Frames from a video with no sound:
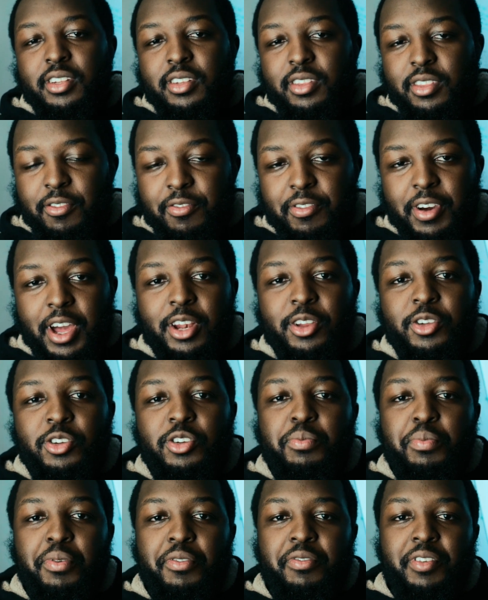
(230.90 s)
the value
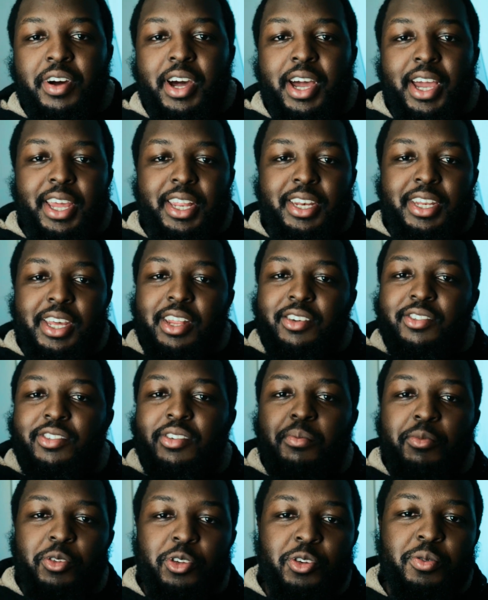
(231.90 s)
you provide, and
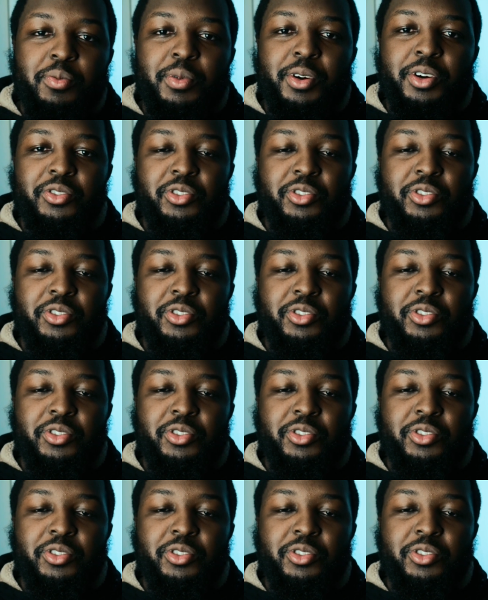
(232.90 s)
some humor.